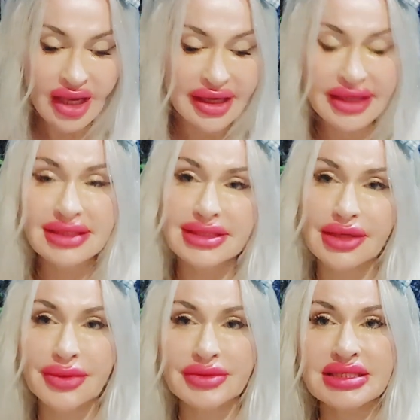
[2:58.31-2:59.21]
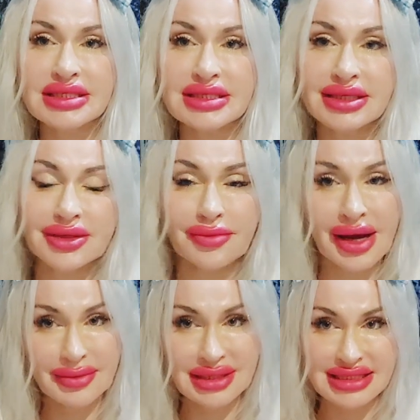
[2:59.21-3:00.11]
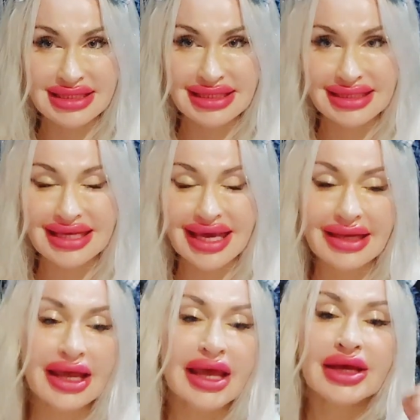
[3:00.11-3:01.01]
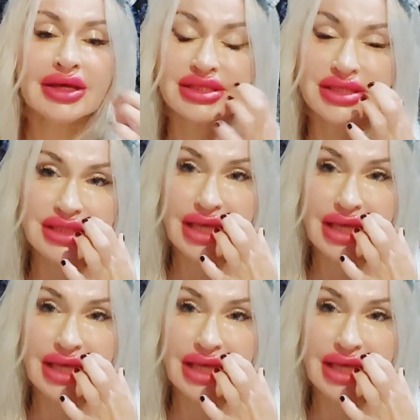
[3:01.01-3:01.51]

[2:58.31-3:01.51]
It is Scorpio season, your mommy's season. So